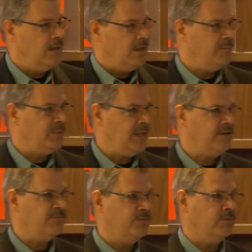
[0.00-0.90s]
a
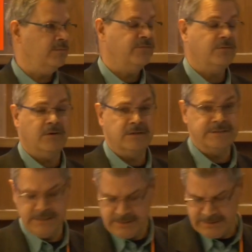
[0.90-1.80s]
platform for our
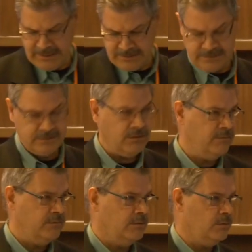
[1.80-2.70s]
success
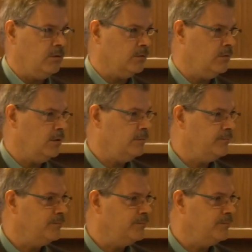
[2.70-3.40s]
over the long haul.